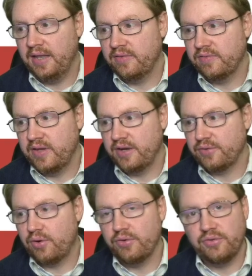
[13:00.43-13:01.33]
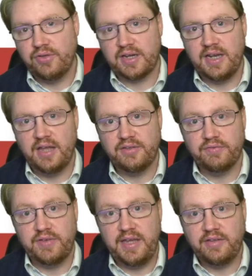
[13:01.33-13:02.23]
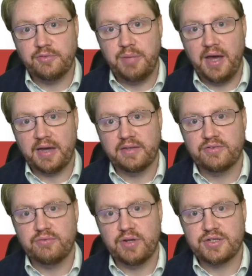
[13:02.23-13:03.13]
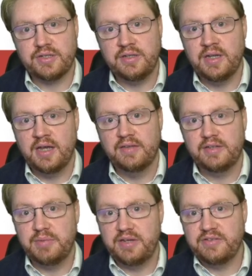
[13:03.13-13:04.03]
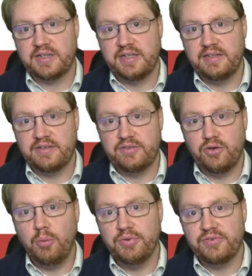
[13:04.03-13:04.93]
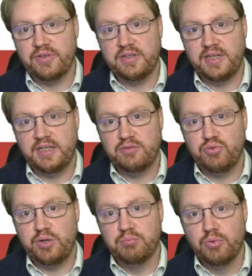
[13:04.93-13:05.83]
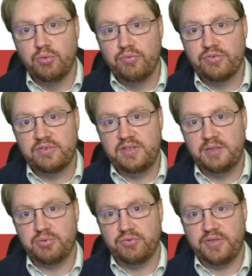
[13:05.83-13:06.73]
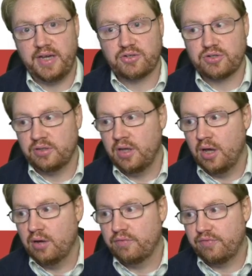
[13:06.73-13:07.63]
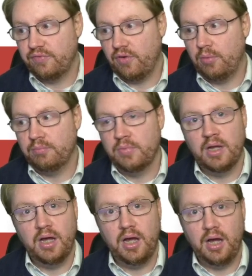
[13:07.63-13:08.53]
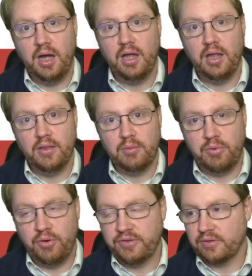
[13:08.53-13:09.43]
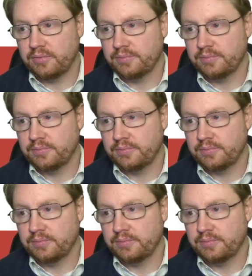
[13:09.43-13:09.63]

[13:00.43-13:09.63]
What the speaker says: there's also the class of xpack instruction that basically does the opposite. It removes the protection from the pointer.